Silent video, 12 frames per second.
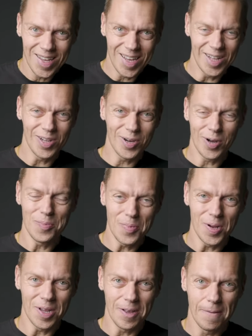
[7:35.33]
in the
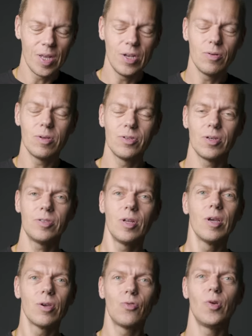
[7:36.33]
company, then you'll just
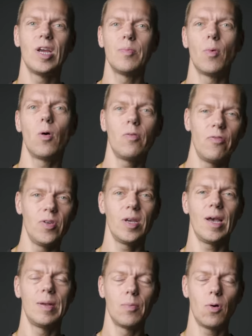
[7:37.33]
create more
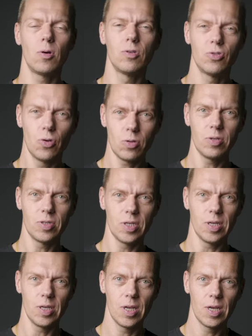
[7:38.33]
fear and more
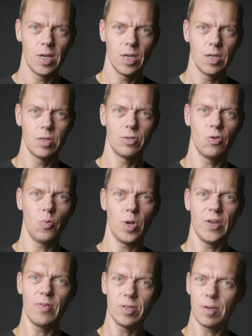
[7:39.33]
uncertainty so
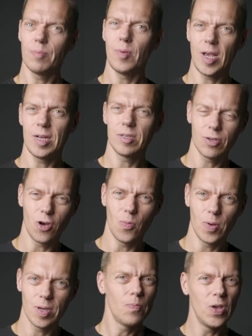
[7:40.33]
whenever some plan is
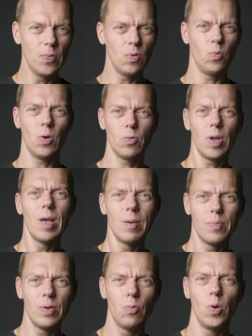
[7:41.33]
coming, people won't
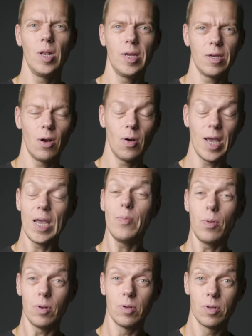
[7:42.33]
be willing or
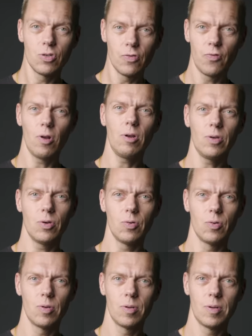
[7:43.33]
able to follow
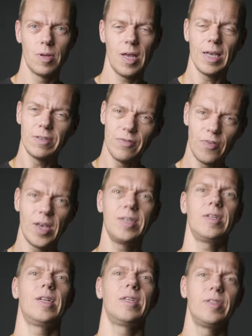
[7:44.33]
you as
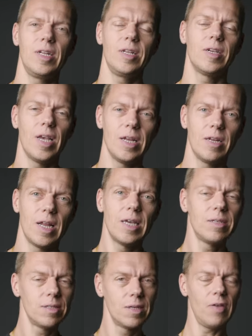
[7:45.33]
fast and as dedicated
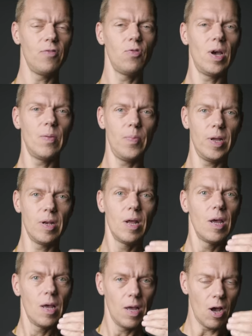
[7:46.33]
as if you had
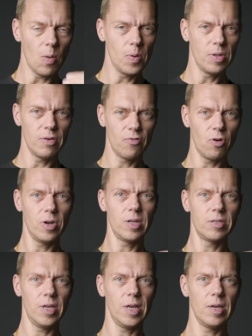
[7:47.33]
been up in the front
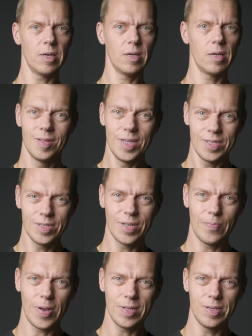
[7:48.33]
and saying, This is
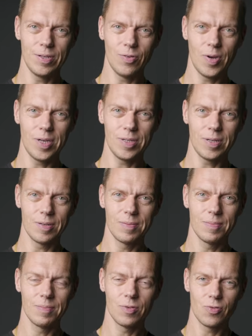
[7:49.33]
a bad situation.
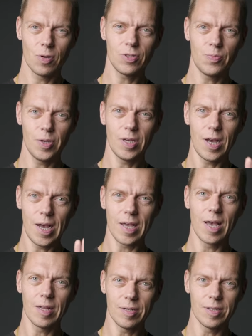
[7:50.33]
Trust me, I
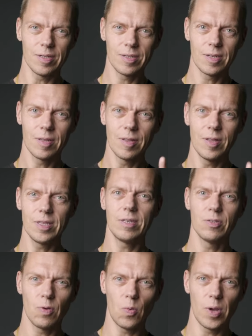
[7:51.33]
got this.
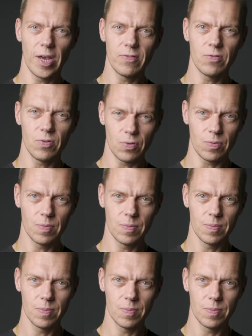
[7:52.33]
This is what we have to do.